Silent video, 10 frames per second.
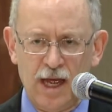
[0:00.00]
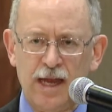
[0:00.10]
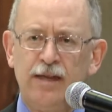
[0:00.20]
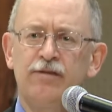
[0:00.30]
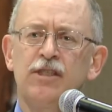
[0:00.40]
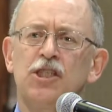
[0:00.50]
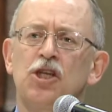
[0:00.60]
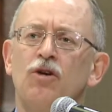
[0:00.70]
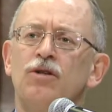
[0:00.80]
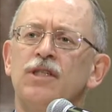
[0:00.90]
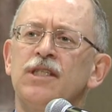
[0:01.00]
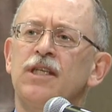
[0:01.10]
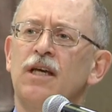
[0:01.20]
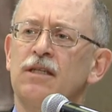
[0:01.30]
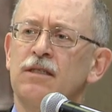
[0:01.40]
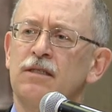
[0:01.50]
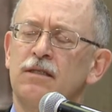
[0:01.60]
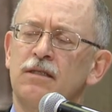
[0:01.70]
And even Shaul's son,